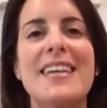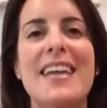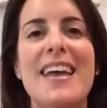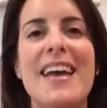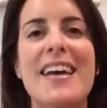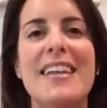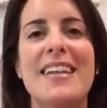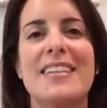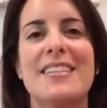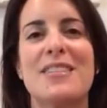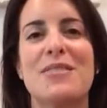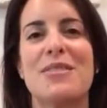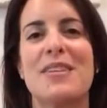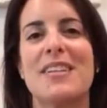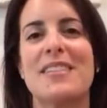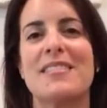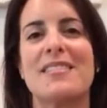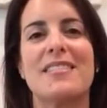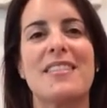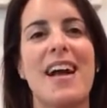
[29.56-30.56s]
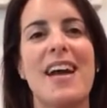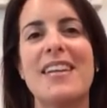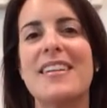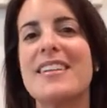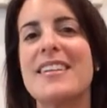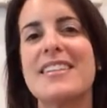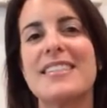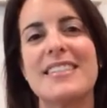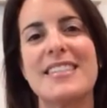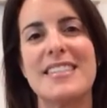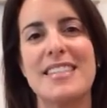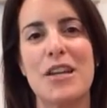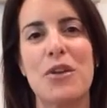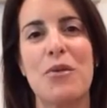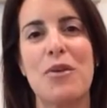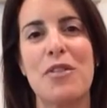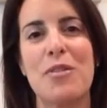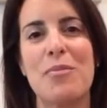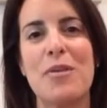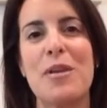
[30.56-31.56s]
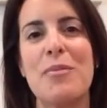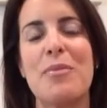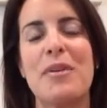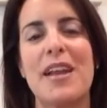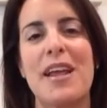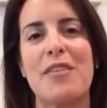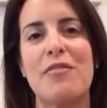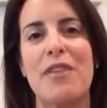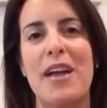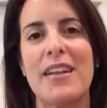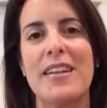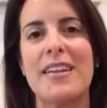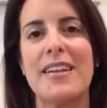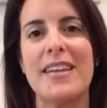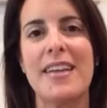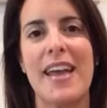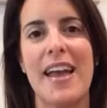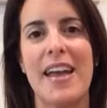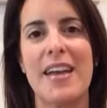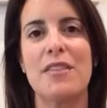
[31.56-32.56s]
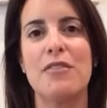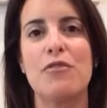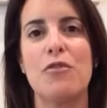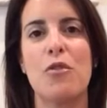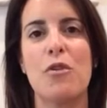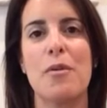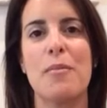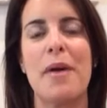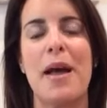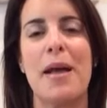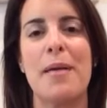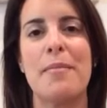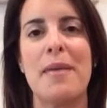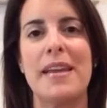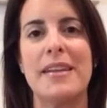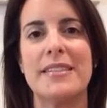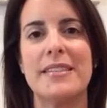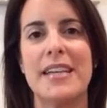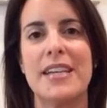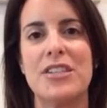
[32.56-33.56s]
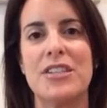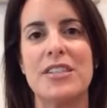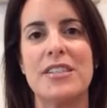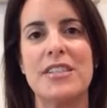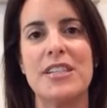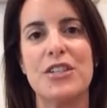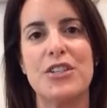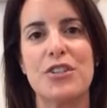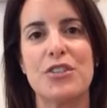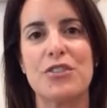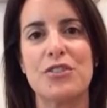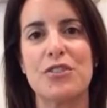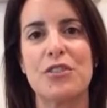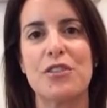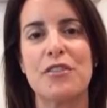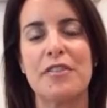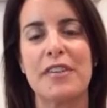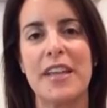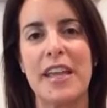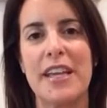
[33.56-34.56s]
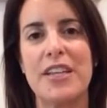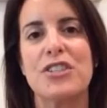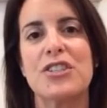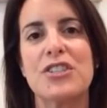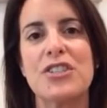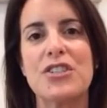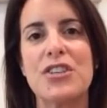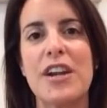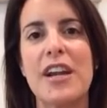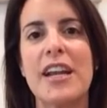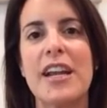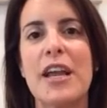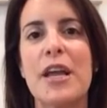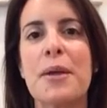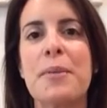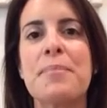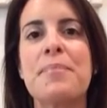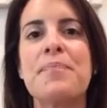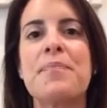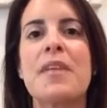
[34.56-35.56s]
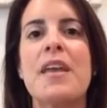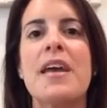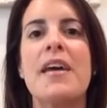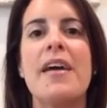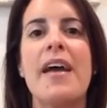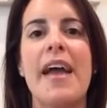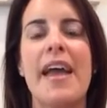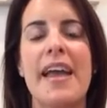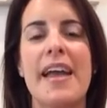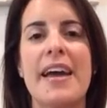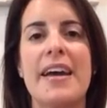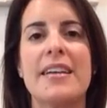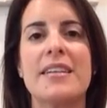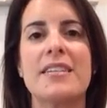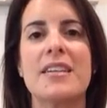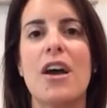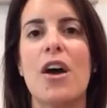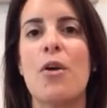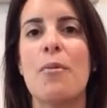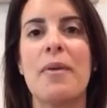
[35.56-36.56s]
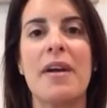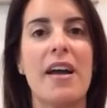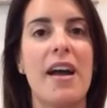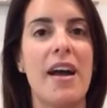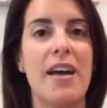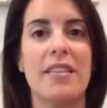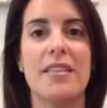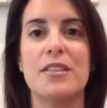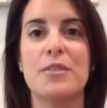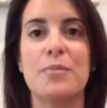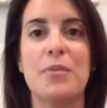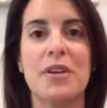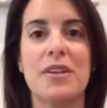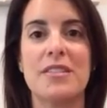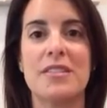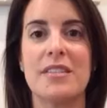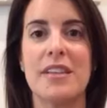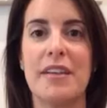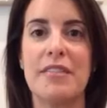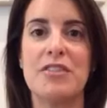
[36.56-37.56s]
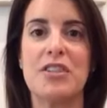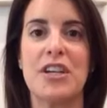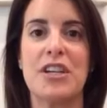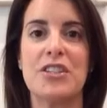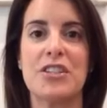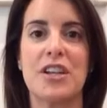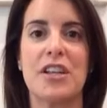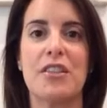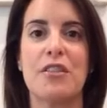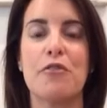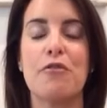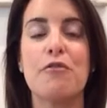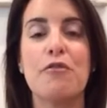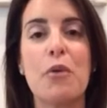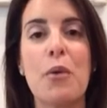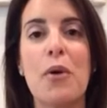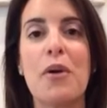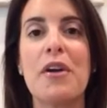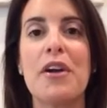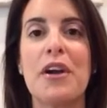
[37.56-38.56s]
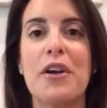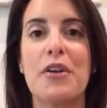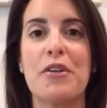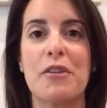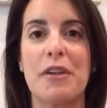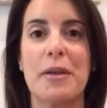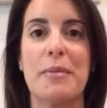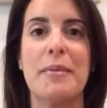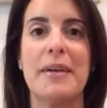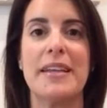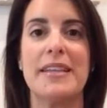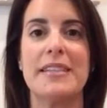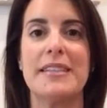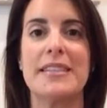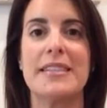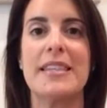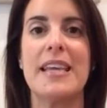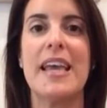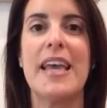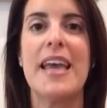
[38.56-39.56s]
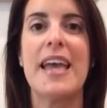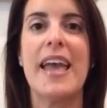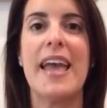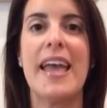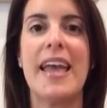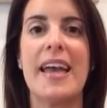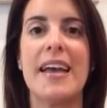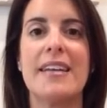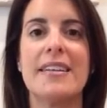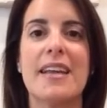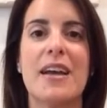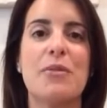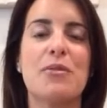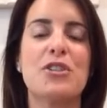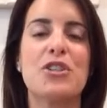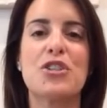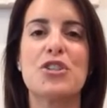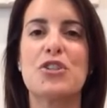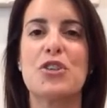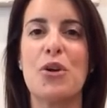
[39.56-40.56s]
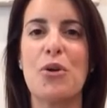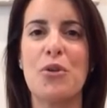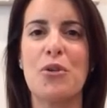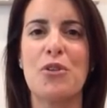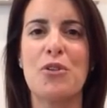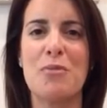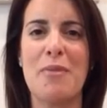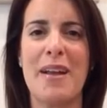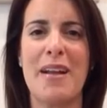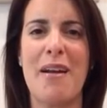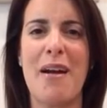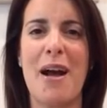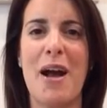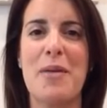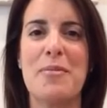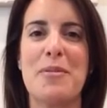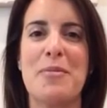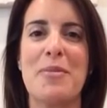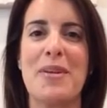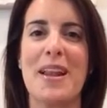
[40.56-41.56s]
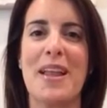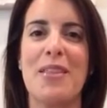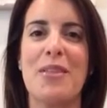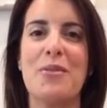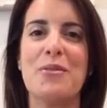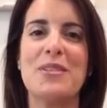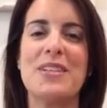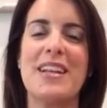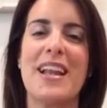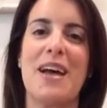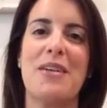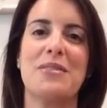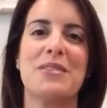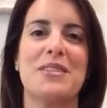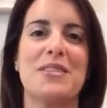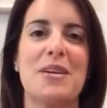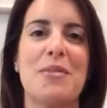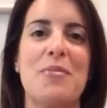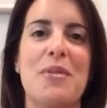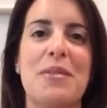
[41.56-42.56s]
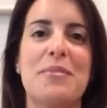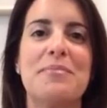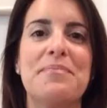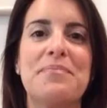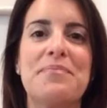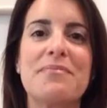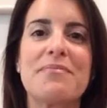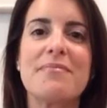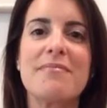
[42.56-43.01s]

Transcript: yet, and so it kind of didn't stick with me, but I read it again for my meditation teacher certification training, and oh my god, this book is life-changing, The Four Agreements, and I would show you my copy, but I loaned it out to someone.